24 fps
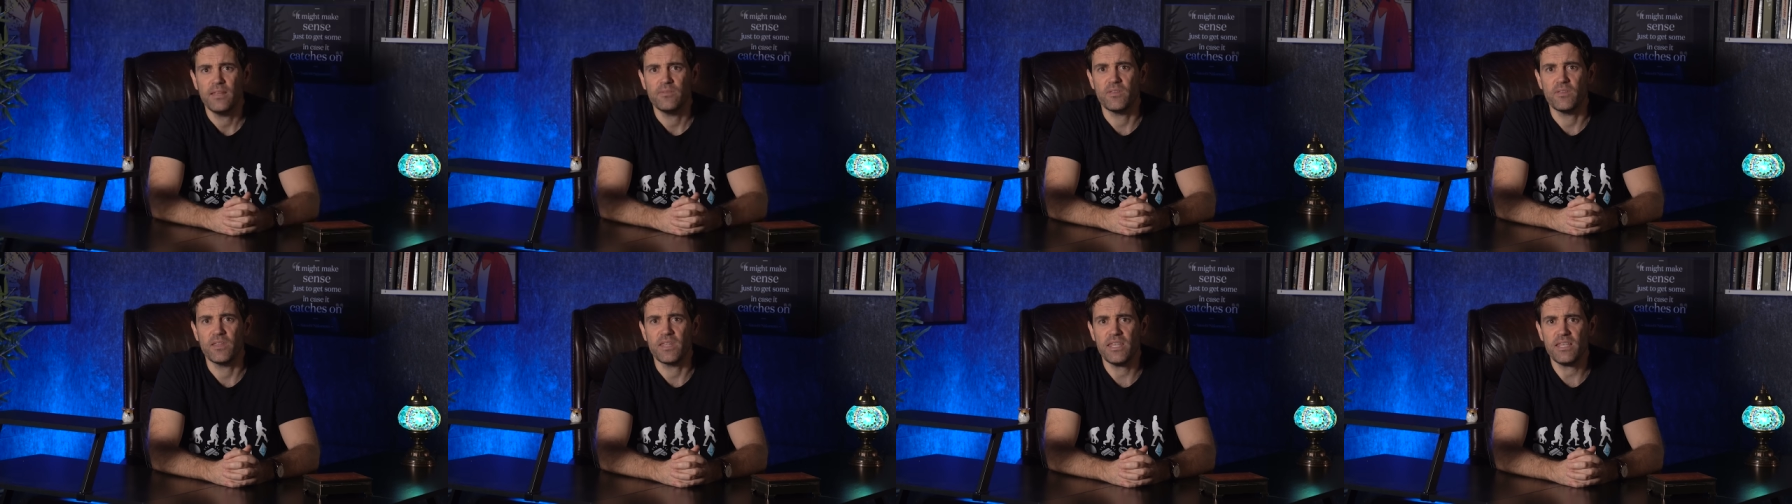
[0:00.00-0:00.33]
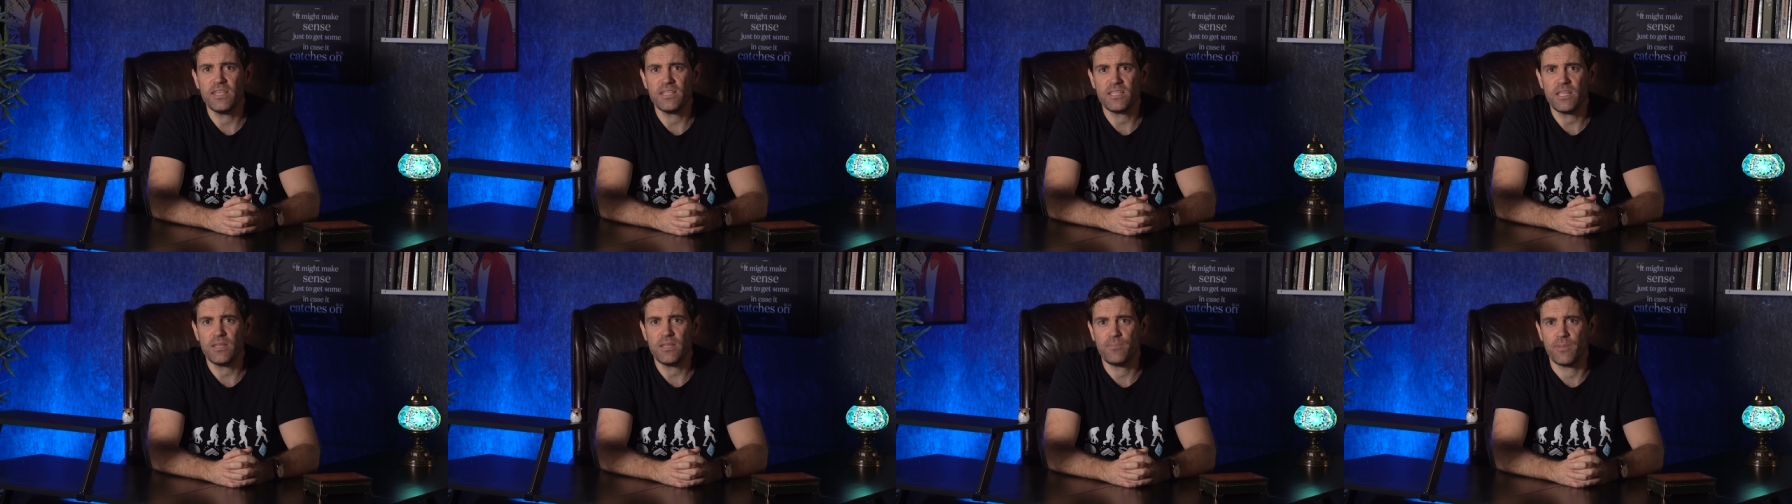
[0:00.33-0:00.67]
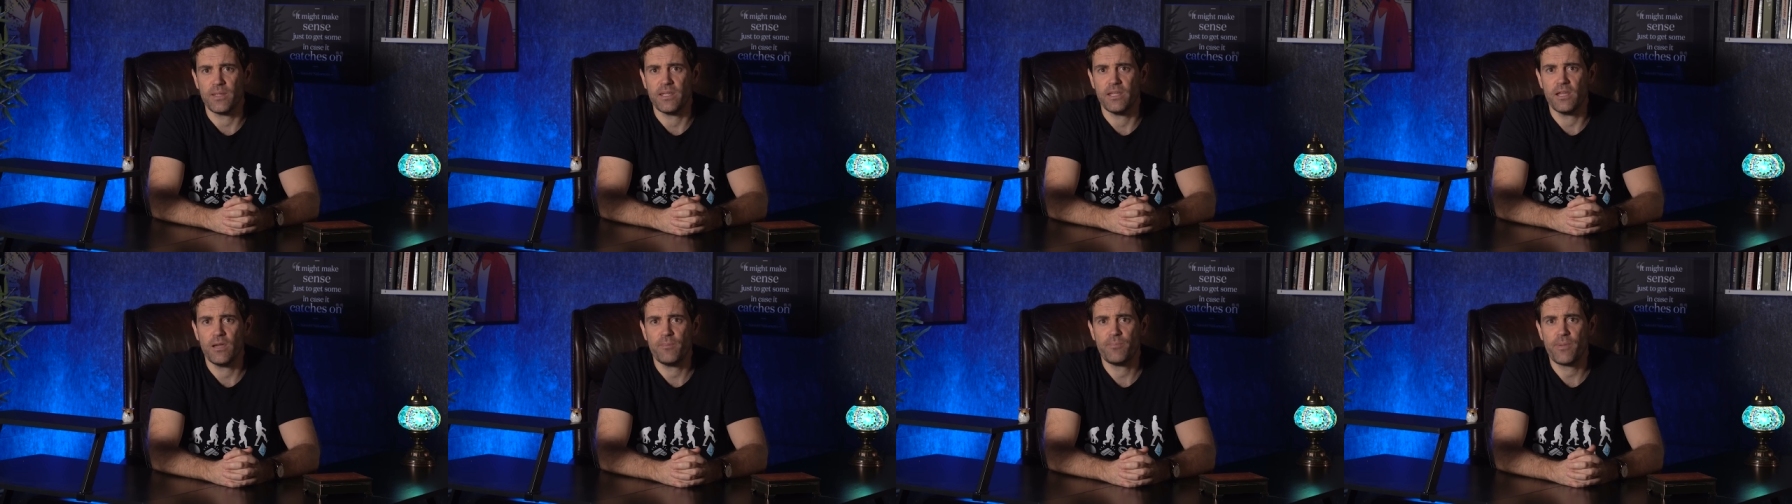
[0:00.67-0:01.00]
the
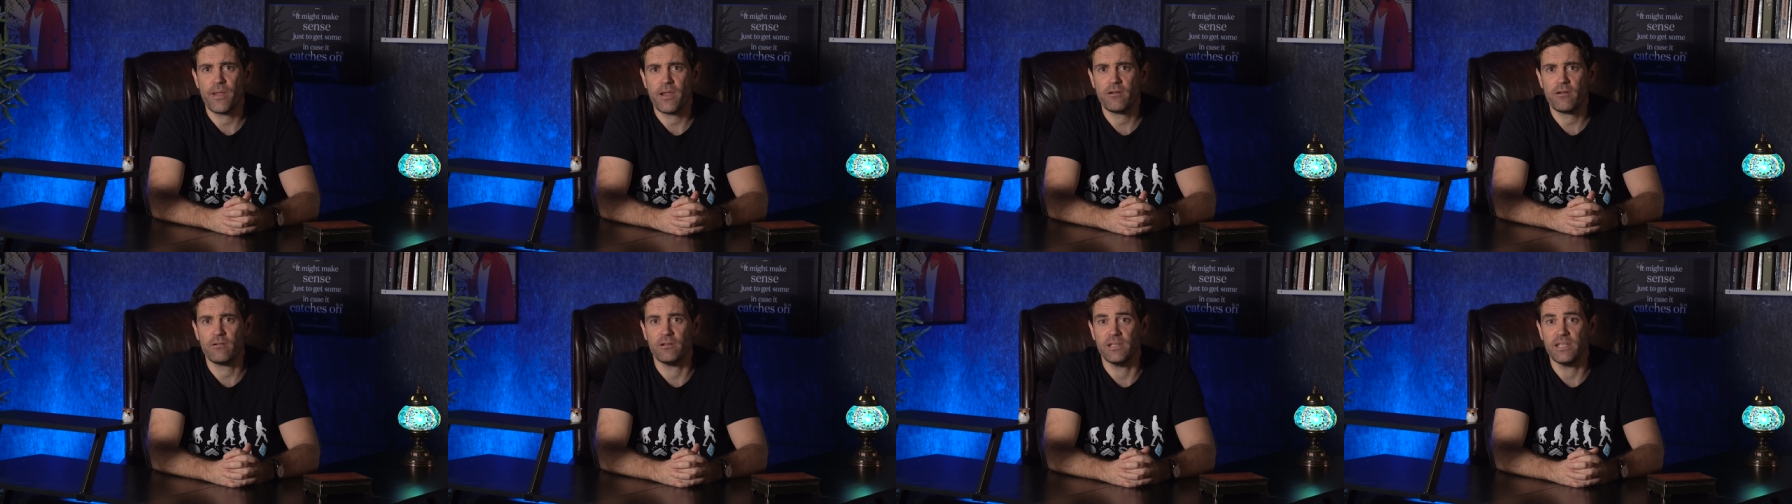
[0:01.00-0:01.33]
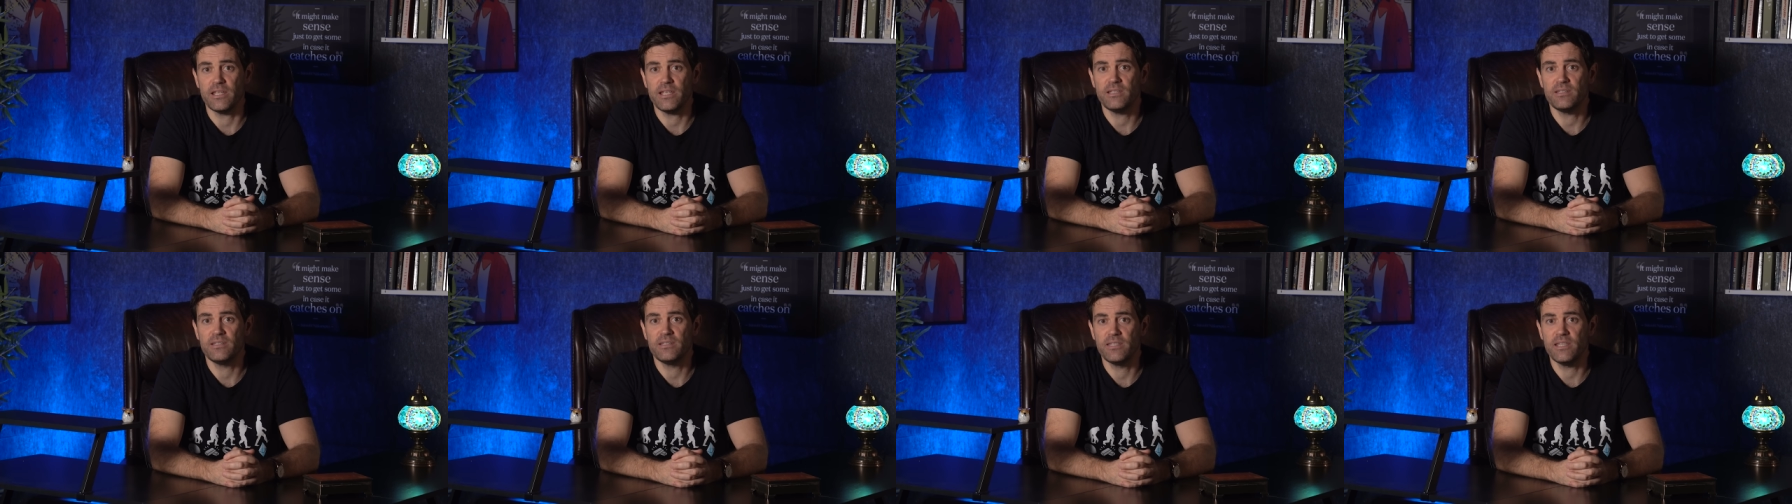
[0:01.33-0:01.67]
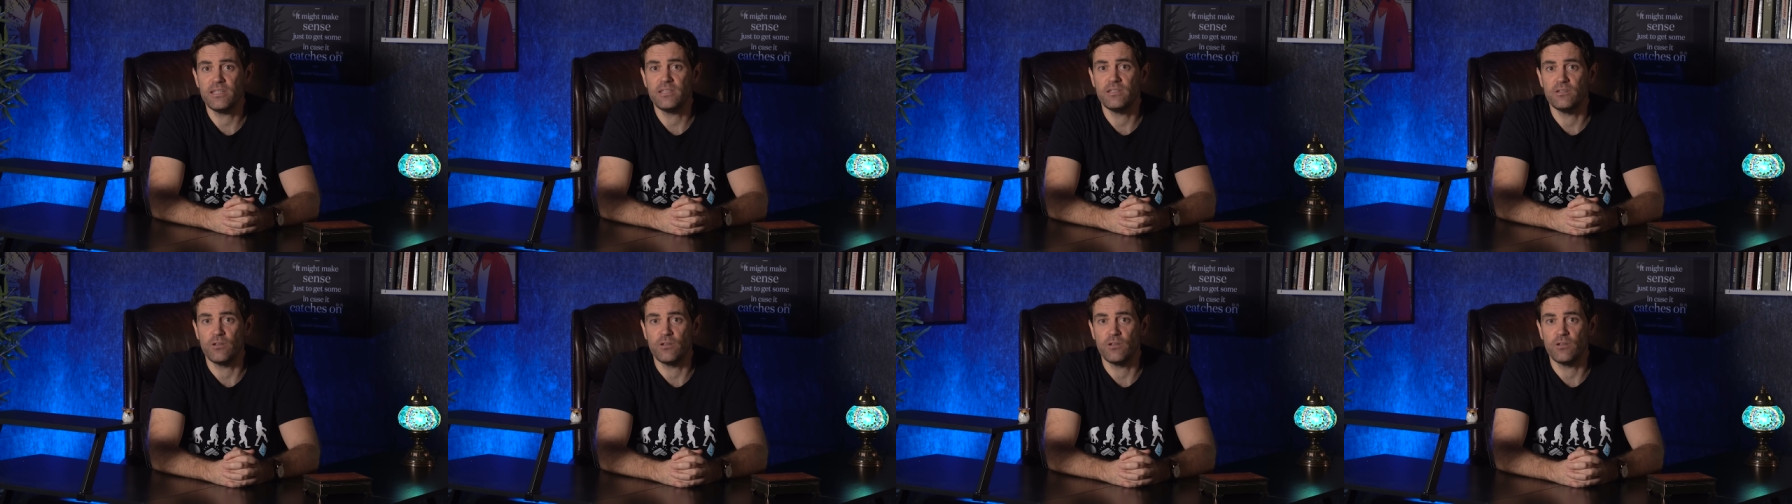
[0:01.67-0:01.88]
ECB apparently did